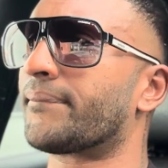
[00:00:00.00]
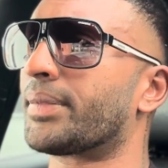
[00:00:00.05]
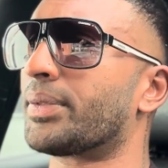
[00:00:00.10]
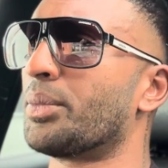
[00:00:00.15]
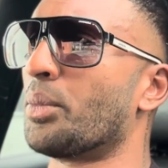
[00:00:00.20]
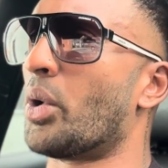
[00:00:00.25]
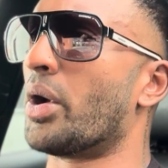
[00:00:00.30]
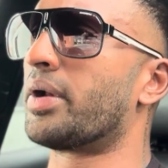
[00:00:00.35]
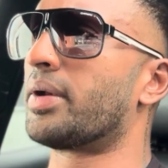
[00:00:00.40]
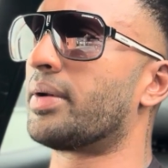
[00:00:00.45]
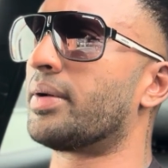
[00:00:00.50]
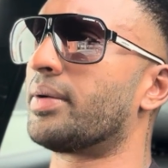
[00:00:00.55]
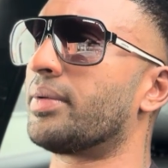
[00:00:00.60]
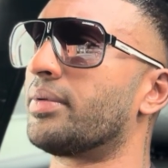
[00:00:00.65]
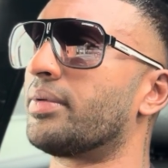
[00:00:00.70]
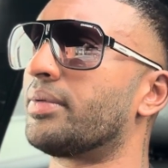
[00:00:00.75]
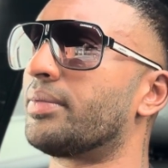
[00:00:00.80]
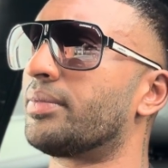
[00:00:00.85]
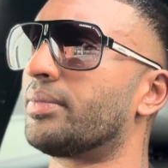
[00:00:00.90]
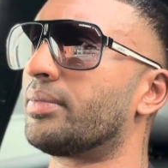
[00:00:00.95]
What
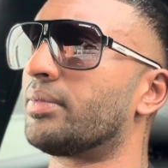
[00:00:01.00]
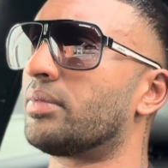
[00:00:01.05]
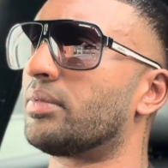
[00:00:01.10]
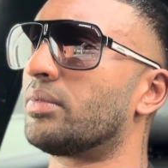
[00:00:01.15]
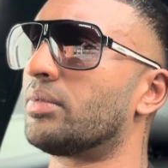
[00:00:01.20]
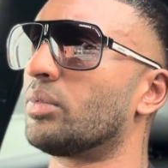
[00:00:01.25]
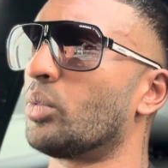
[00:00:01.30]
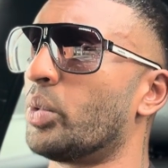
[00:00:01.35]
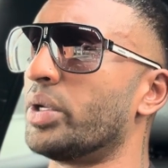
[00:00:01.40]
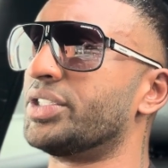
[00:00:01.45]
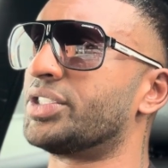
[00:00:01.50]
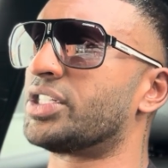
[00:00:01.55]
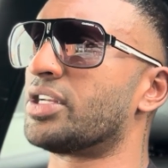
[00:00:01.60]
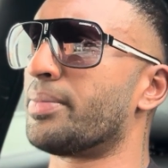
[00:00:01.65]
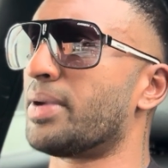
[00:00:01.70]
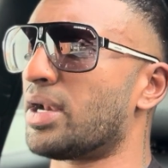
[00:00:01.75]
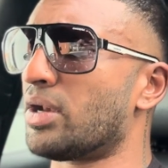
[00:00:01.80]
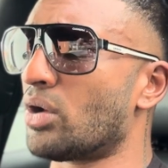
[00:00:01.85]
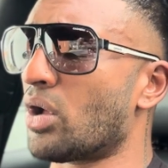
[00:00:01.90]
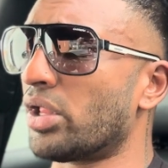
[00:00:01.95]
wisdom
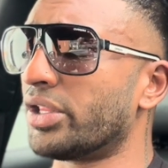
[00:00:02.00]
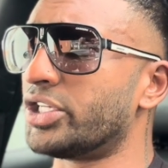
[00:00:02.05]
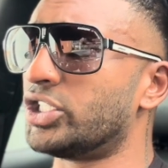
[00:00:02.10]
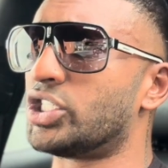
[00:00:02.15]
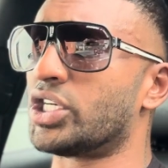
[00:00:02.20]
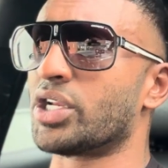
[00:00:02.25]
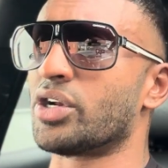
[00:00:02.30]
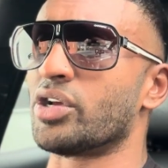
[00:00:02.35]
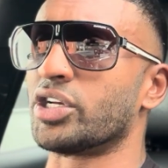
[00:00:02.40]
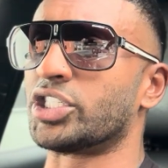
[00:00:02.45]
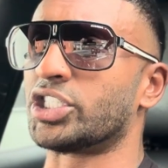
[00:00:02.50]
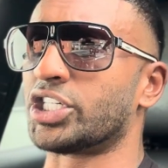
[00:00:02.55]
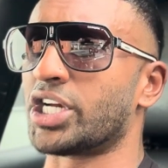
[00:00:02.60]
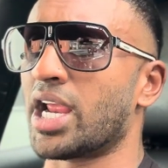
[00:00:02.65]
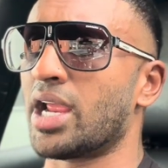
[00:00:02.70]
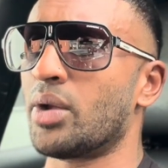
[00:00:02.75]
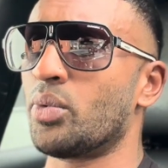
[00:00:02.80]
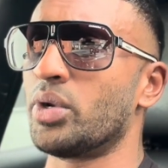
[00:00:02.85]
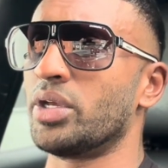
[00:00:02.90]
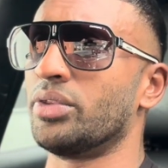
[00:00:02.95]
and knowledge can I
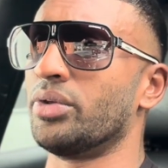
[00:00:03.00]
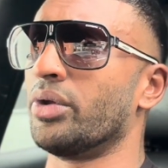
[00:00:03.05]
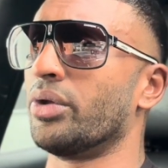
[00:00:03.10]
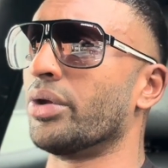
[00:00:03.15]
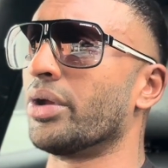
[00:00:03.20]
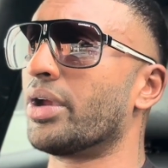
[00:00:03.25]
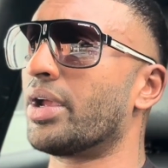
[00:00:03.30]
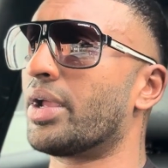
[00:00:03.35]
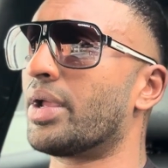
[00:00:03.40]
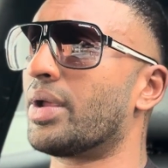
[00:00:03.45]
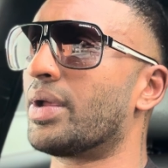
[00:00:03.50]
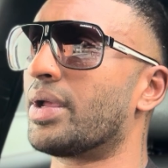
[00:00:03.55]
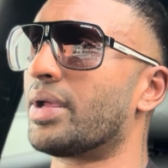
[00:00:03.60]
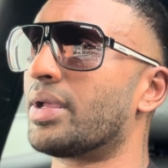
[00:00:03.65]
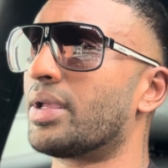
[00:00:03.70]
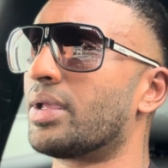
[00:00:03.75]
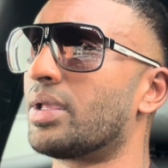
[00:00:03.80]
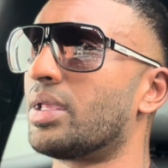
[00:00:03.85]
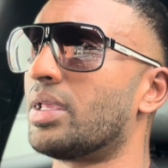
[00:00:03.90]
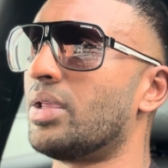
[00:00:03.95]
share with you
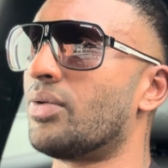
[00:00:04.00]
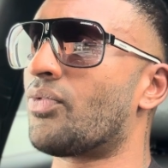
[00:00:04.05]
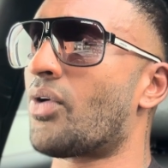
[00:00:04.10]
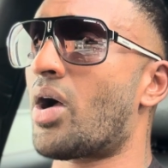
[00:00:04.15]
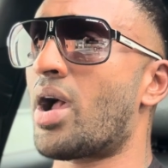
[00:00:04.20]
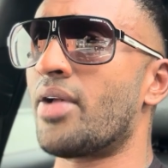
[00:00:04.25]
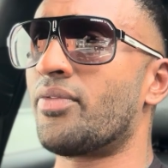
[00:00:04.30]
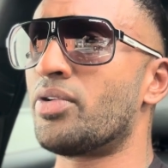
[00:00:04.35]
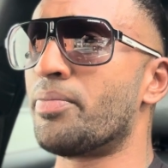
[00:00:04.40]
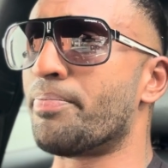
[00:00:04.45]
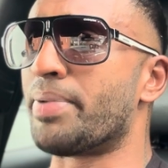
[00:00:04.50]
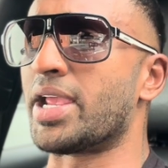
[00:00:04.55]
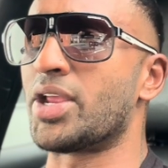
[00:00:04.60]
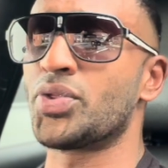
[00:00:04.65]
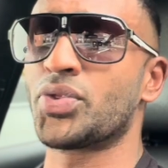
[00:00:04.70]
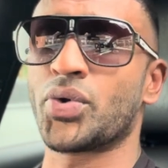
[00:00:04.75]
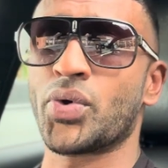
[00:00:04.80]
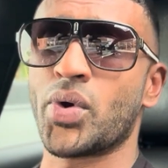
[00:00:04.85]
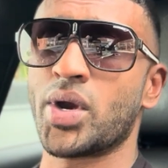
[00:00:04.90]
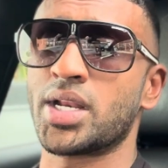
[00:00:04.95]
if I haven't been
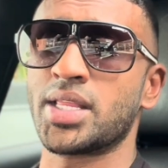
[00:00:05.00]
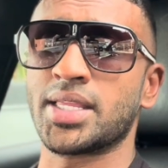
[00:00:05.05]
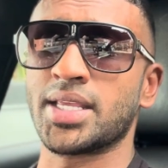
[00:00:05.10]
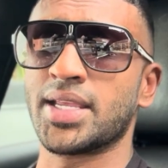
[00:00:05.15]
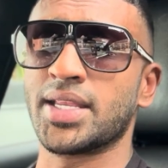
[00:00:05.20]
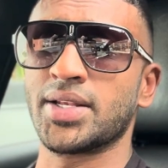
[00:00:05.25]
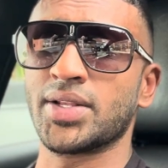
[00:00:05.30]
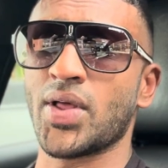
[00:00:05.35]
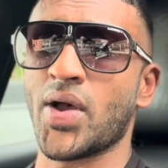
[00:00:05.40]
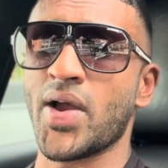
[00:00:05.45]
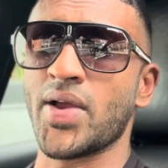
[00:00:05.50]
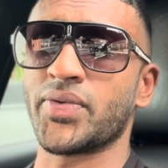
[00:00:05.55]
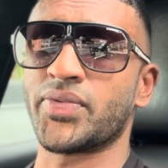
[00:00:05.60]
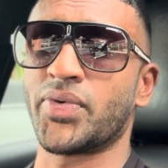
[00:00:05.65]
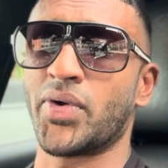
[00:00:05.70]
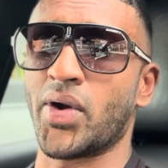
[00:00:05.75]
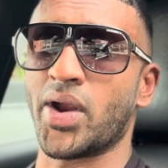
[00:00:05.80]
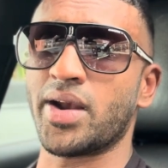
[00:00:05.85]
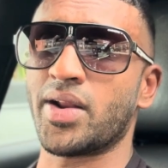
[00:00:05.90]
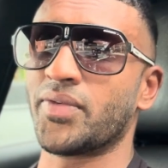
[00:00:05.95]
through anything in
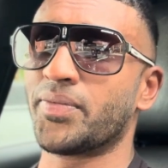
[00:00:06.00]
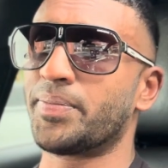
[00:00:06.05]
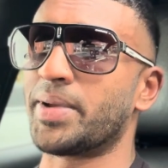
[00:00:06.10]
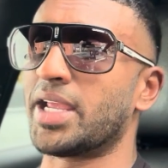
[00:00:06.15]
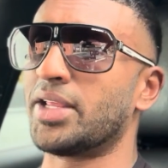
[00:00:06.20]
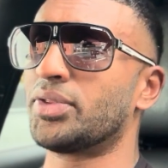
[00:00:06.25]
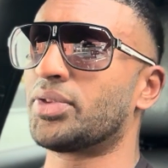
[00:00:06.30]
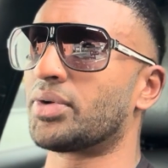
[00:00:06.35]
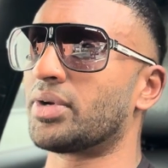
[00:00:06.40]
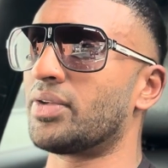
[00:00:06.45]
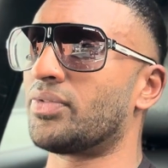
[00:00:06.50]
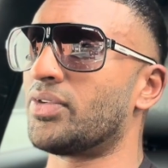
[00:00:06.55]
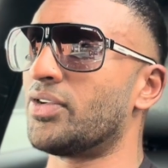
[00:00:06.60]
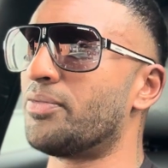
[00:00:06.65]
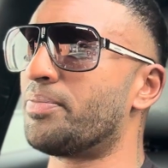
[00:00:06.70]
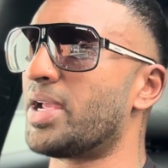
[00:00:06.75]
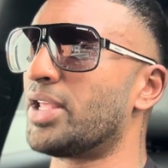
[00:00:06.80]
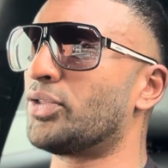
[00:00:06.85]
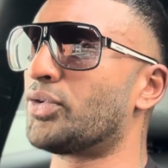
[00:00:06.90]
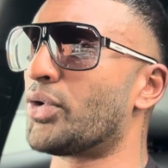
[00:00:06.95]
life, right? If you've
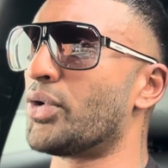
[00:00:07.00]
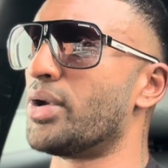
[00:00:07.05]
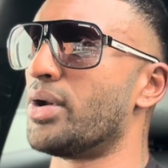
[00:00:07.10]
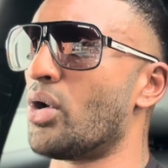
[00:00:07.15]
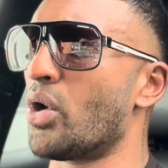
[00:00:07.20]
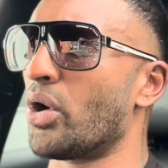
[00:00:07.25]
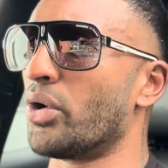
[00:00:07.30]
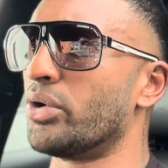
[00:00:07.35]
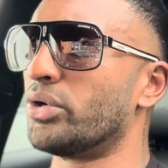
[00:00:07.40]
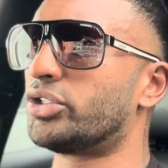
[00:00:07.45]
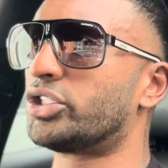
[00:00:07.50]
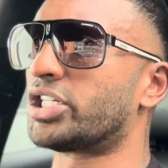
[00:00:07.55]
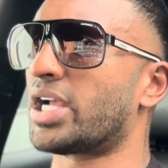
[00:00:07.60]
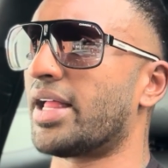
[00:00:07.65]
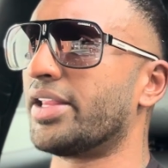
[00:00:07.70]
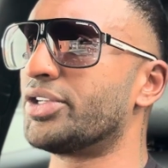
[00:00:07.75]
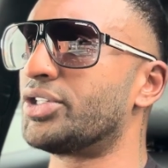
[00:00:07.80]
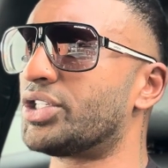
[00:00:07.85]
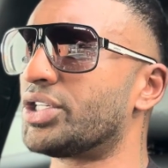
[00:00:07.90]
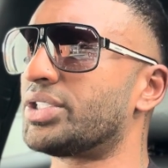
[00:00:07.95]
been through no
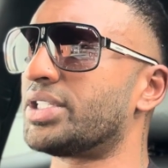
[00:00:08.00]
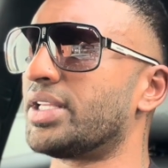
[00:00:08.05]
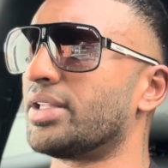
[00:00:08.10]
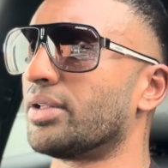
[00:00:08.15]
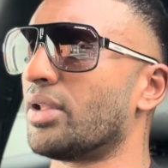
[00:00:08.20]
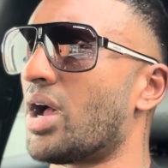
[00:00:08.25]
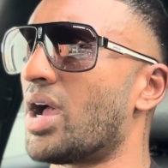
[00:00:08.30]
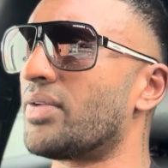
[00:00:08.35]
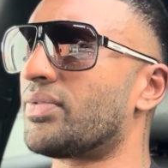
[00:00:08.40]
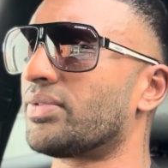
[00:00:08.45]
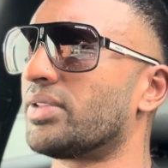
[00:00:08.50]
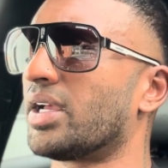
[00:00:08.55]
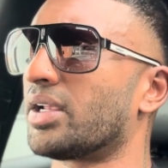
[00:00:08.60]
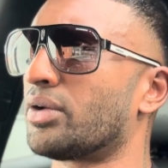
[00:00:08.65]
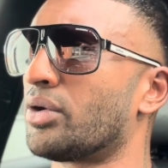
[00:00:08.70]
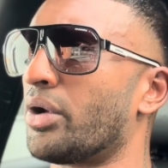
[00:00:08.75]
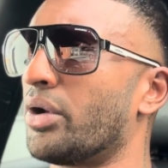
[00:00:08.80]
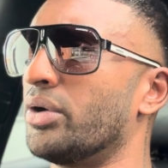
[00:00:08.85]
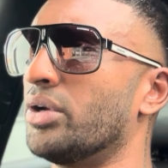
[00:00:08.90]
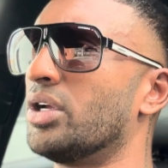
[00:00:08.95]
challenges in life, like
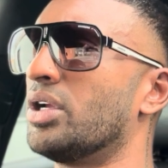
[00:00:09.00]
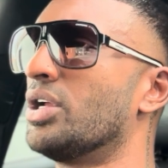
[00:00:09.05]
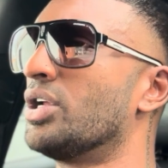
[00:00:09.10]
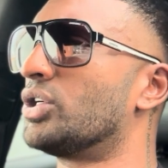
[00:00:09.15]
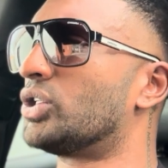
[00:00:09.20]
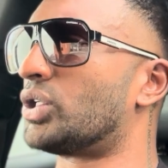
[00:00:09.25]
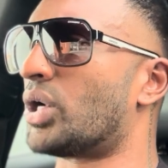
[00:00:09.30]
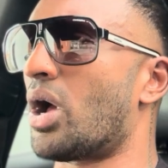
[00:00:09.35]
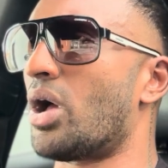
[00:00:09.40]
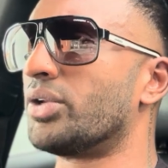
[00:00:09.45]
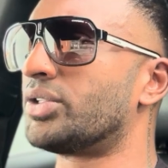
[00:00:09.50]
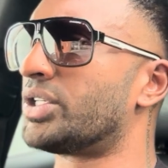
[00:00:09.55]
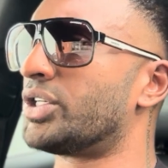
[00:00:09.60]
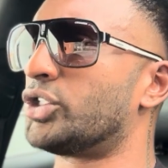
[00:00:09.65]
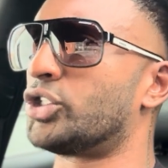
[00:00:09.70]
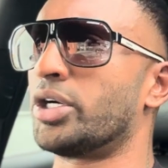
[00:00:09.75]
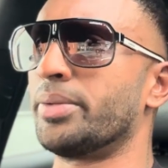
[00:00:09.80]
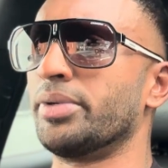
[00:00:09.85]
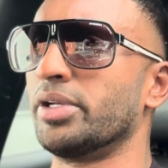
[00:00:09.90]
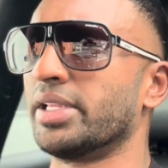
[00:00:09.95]
no trials and
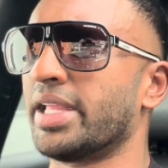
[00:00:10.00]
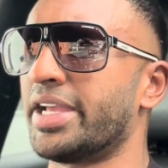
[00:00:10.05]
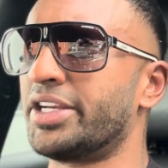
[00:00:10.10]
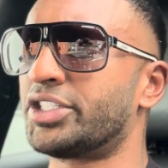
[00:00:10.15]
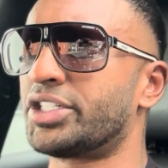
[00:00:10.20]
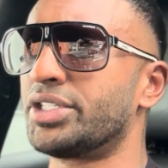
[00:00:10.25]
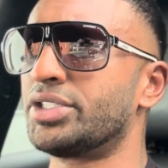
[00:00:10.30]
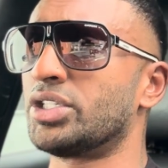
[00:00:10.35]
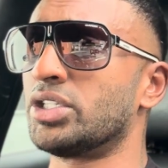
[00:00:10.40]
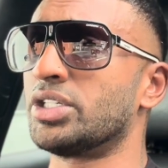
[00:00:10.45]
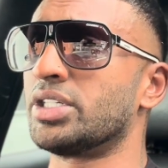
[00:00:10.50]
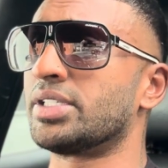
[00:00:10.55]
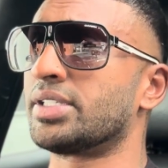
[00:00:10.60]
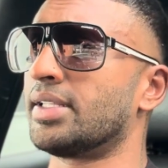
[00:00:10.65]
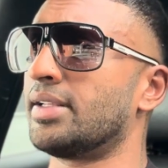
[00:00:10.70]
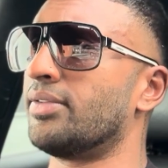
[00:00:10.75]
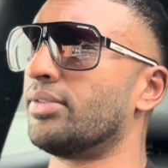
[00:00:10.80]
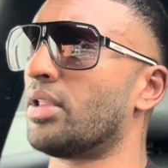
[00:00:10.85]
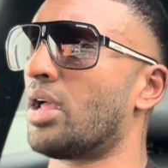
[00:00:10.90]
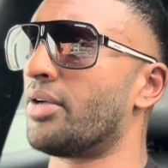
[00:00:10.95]
tribulations, you just
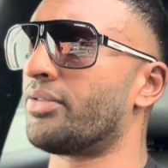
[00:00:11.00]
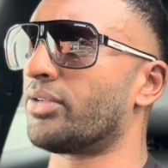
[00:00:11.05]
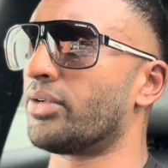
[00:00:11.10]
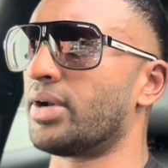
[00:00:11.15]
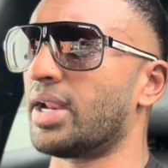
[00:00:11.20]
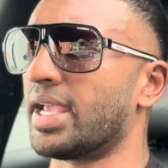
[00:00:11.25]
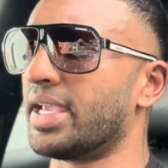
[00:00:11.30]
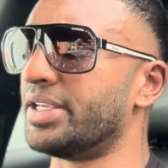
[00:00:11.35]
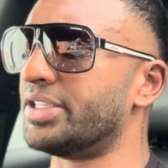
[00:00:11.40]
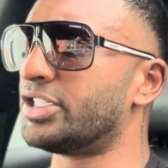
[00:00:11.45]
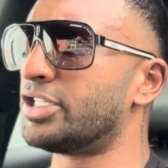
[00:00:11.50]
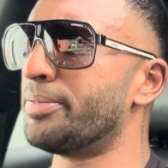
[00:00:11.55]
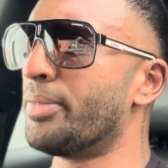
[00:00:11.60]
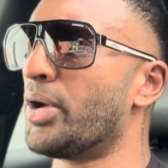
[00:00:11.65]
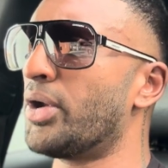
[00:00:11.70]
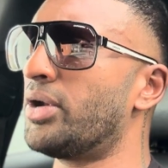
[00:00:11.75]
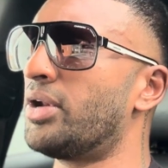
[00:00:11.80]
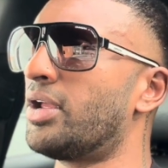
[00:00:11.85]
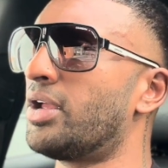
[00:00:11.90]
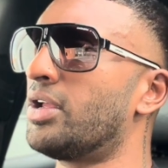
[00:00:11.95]
live life on easy
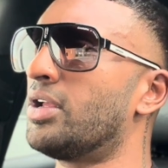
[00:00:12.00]
mode,